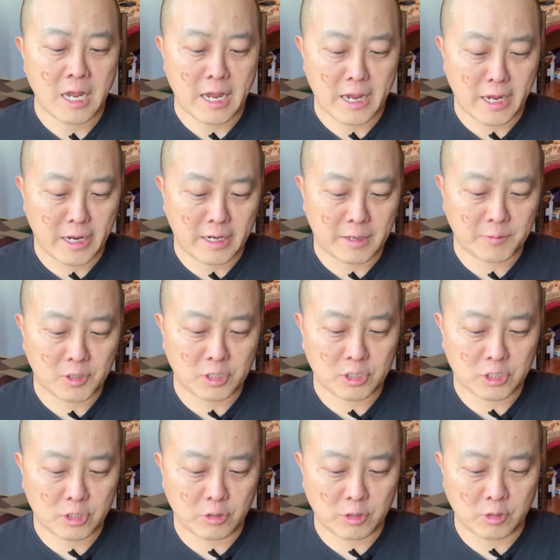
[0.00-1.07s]
And I'm going to
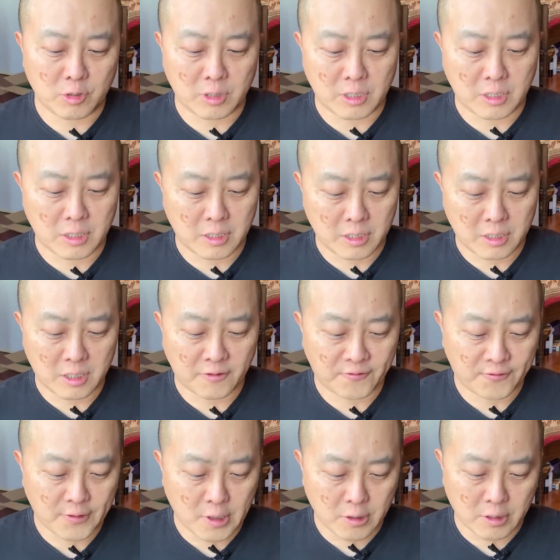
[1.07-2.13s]
show you a
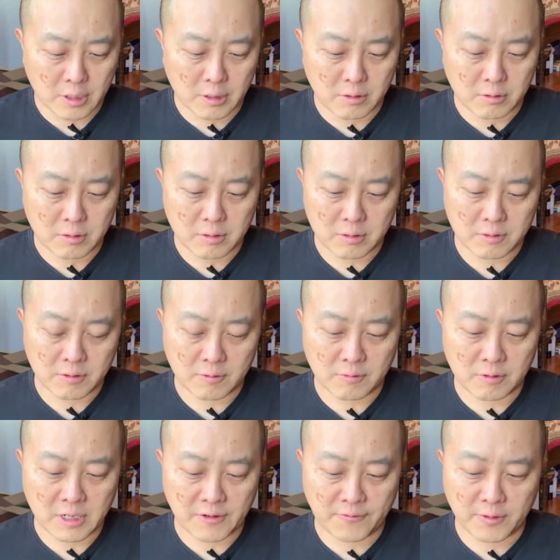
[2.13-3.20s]
photo
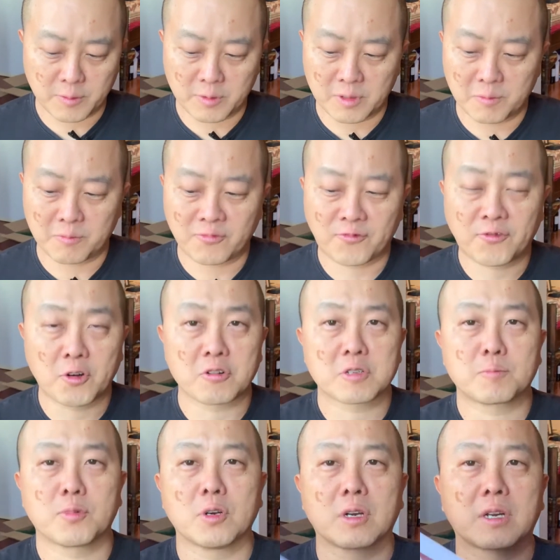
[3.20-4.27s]
right from the
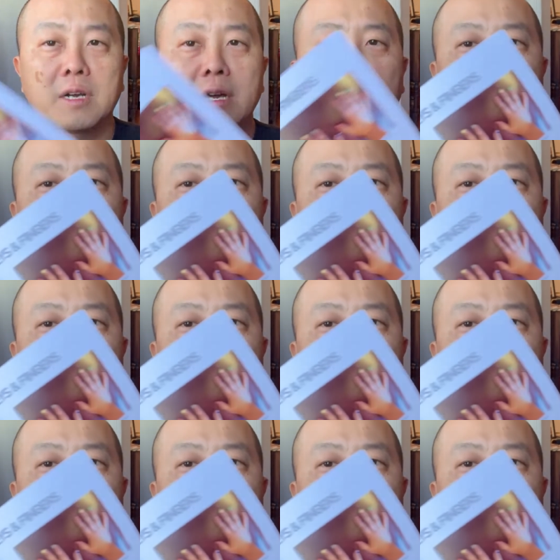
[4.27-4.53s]
first book